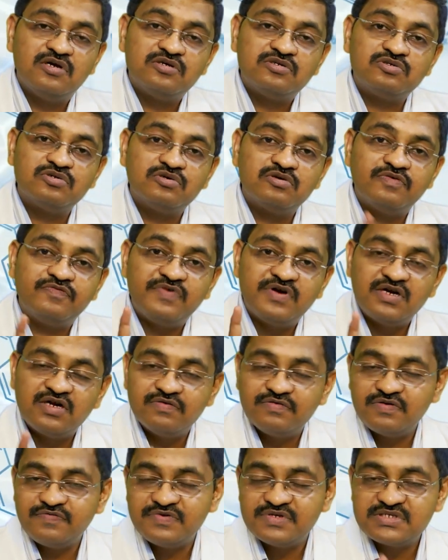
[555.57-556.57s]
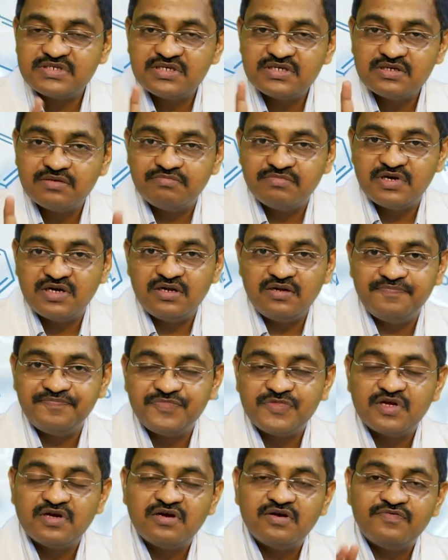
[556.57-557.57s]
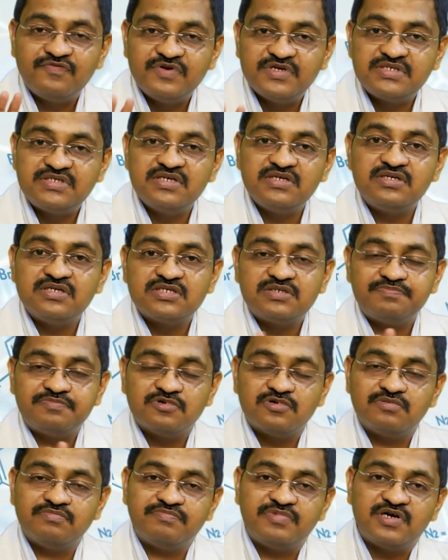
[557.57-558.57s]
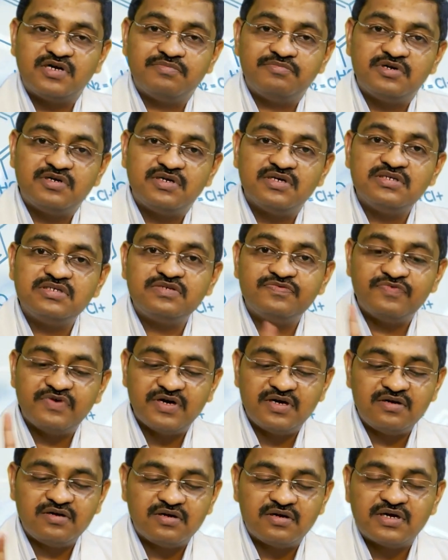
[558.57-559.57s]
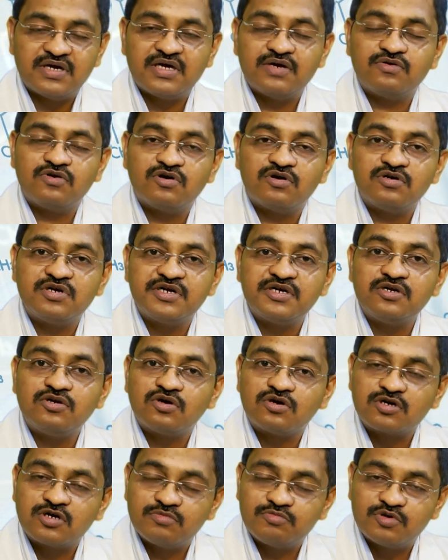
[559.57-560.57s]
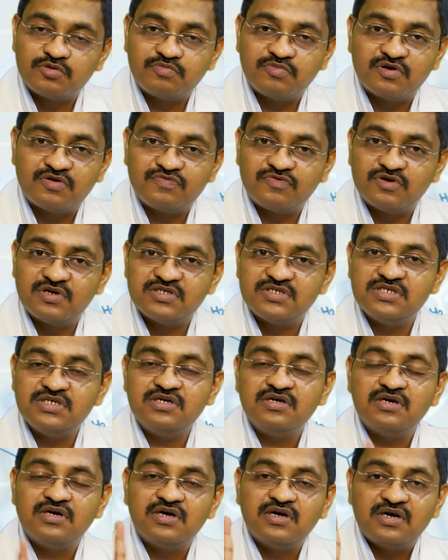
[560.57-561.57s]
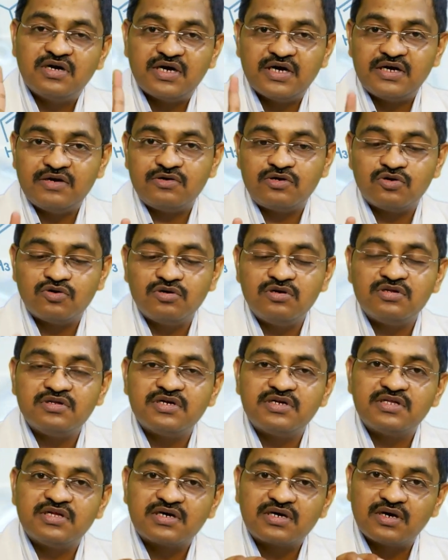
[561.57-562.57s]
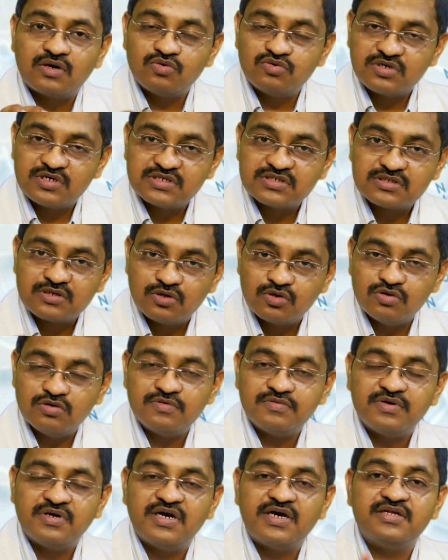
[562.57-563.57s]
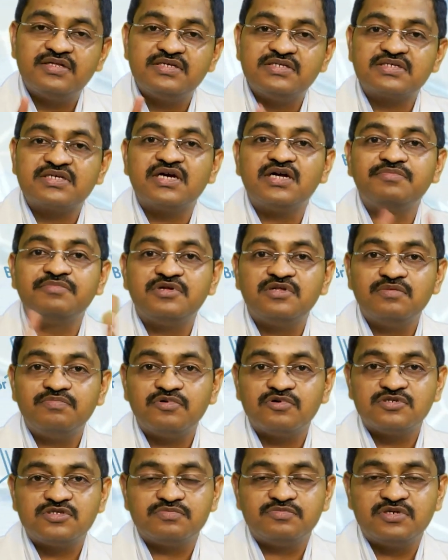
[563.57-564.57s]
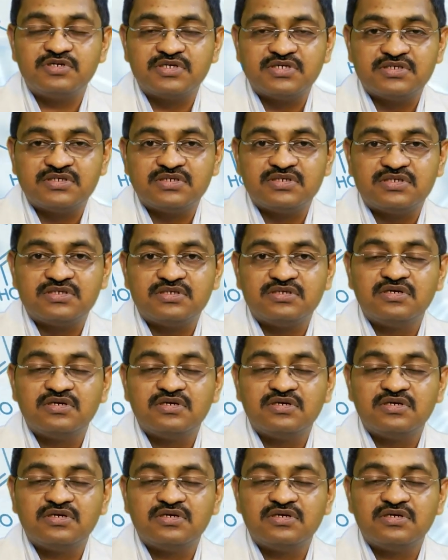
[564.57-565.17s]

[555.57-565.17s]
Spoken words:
So whenever we see the male, we see the sperm parameters where I have not yet talked about morphology. I have told that the count is low, and this can be the possible reasons.